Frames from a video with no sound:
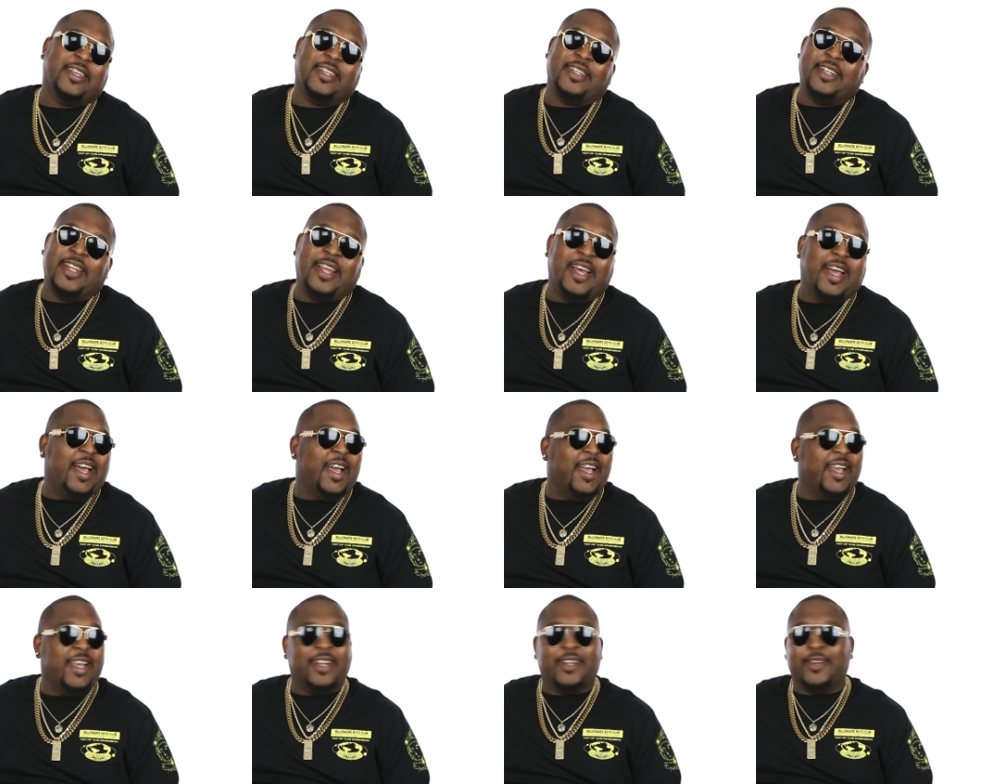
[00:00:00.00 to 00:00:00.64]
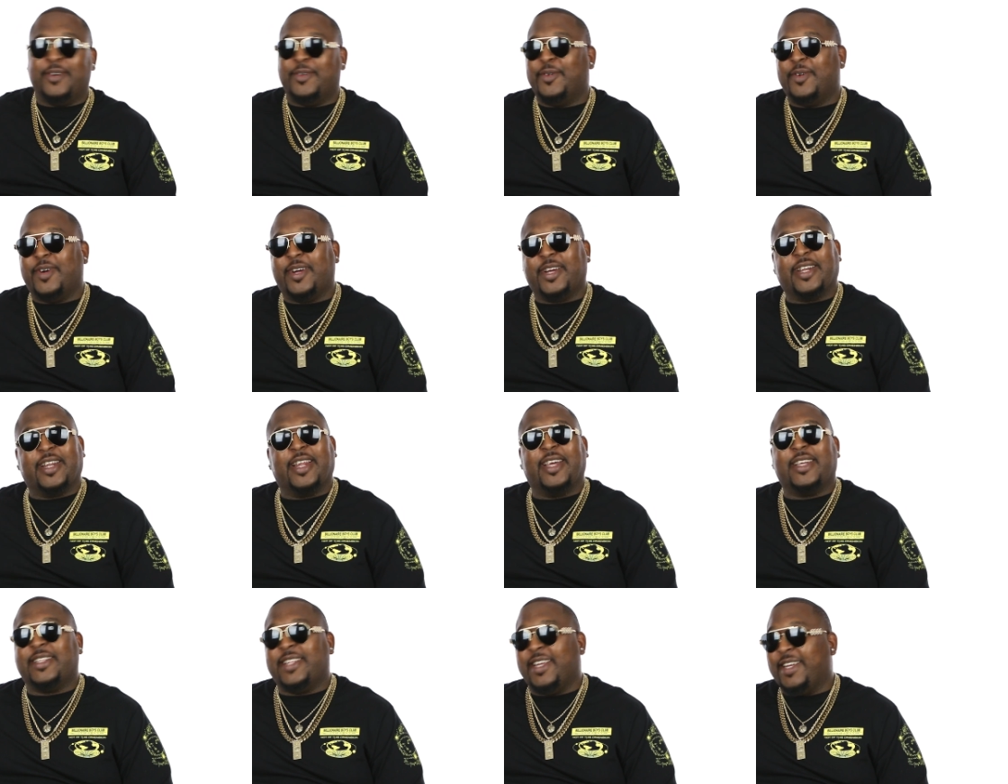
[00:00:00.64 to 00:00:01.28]
nah, it don't work
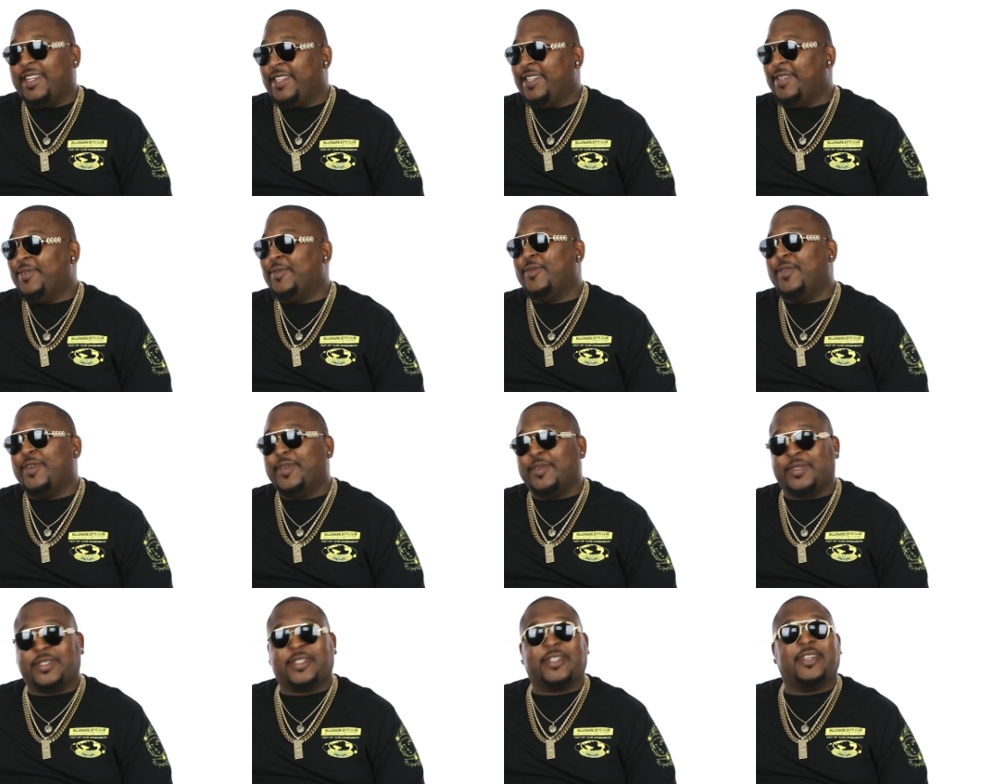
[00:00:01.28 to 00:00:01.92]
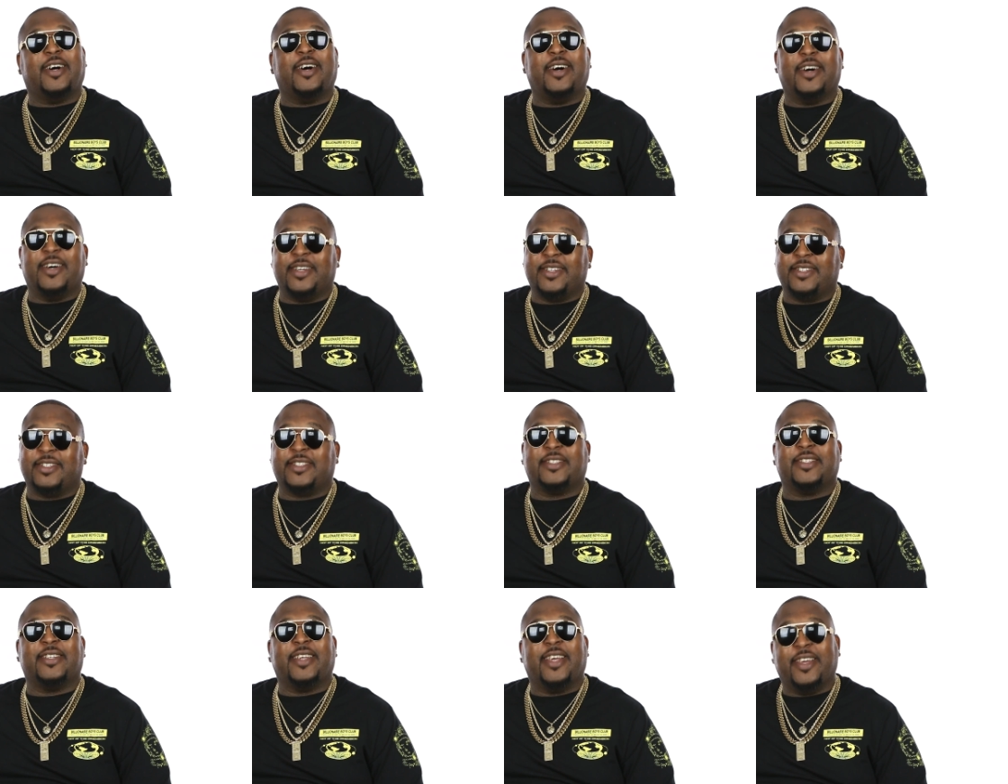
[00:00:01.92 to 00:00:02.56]
like that. Them whips
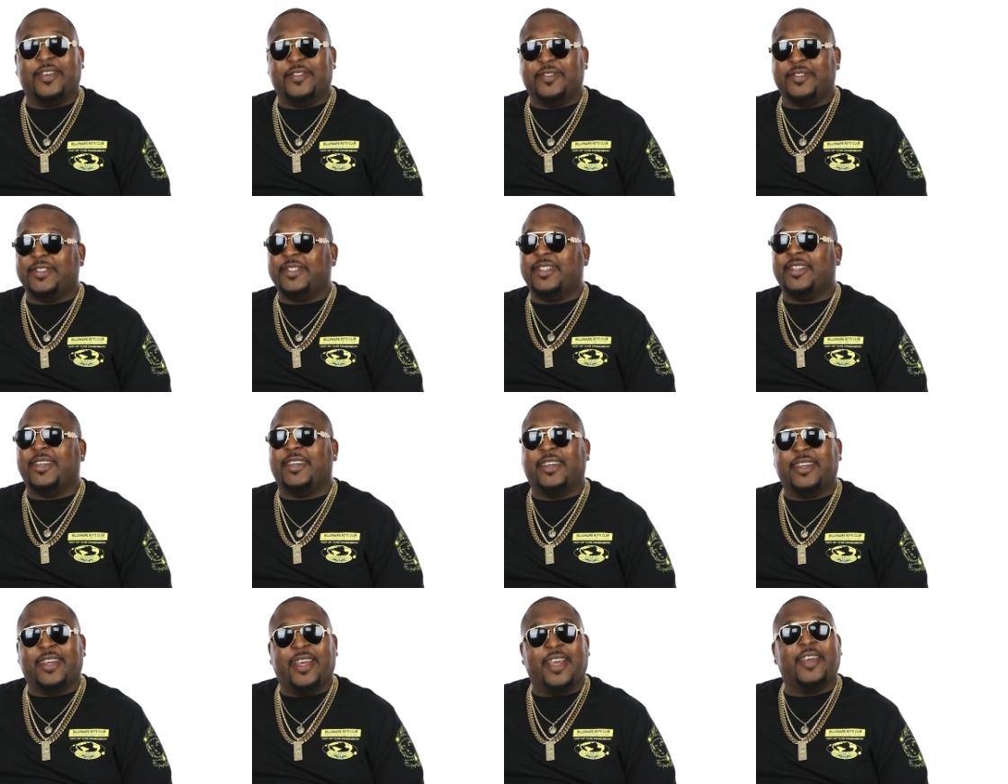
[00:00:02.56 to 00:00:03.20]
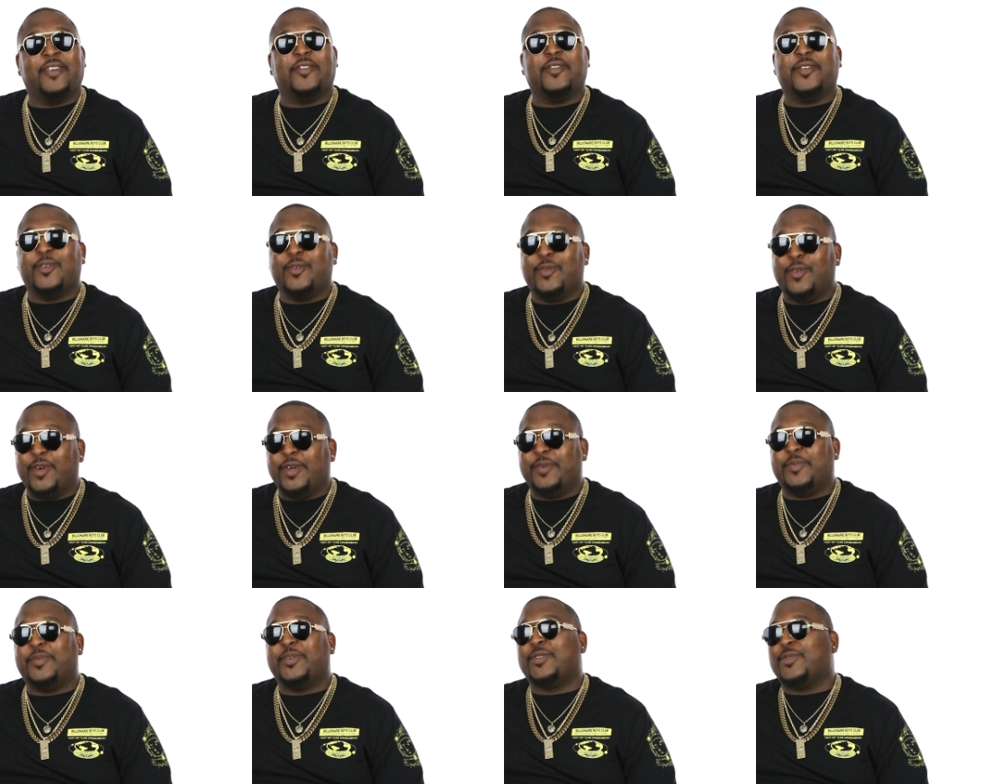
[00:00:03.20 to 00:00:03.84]
cost every every
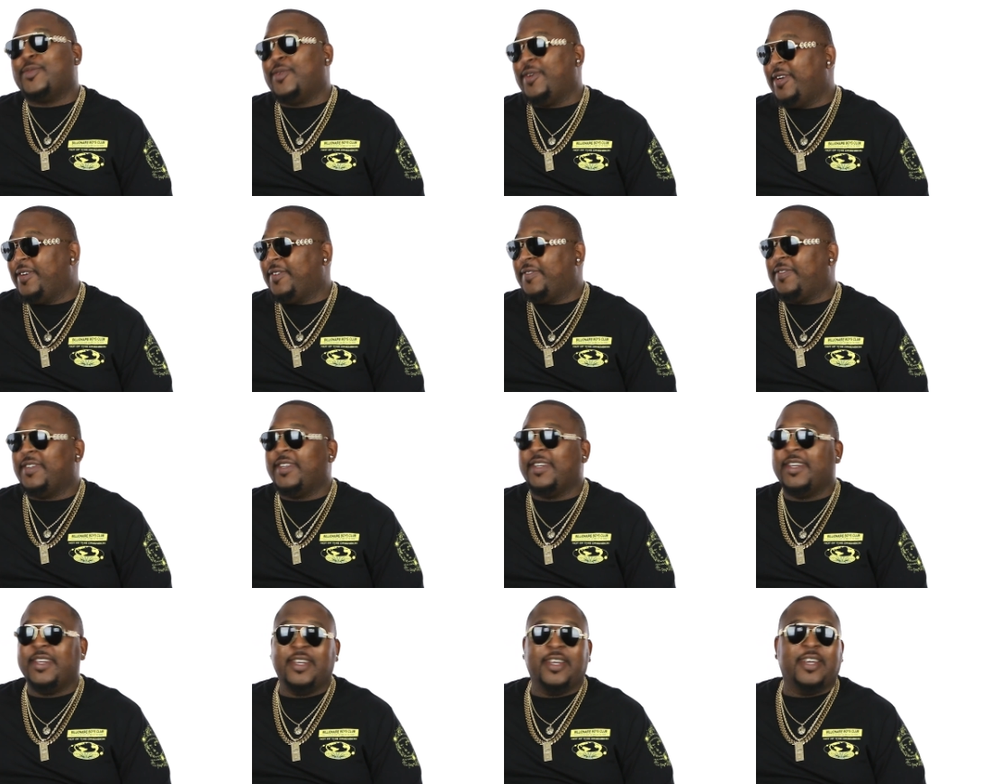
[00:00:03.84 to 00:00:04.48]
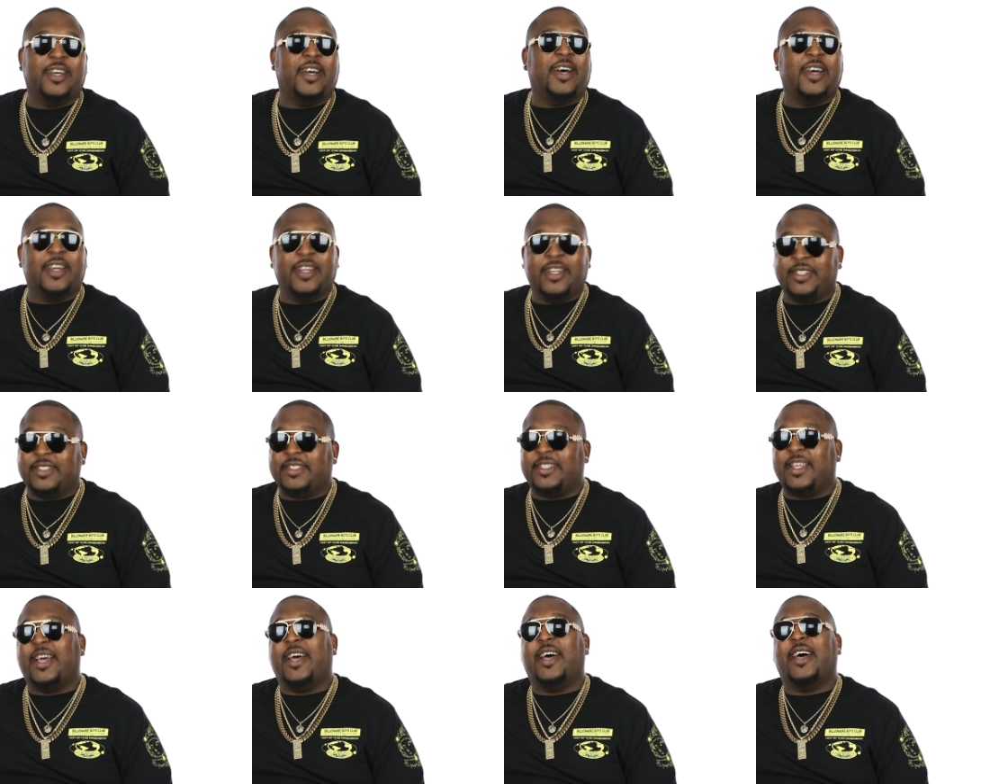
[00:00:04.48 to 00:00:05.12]
whip is worth
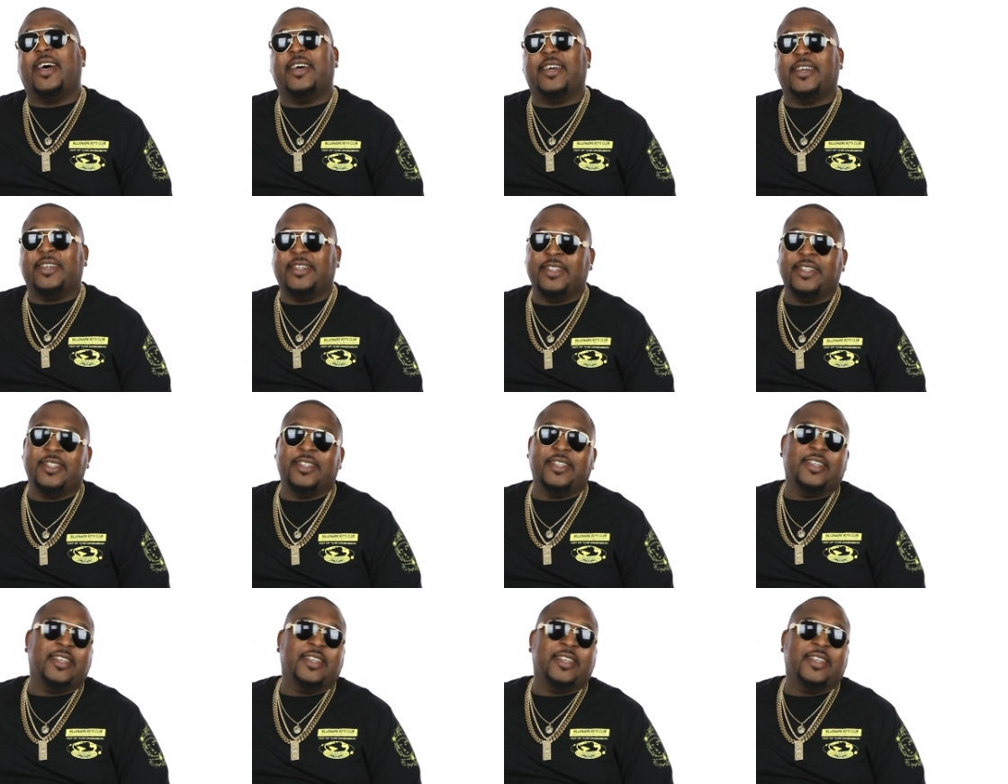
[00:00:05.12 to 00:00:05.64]
hundred thousand.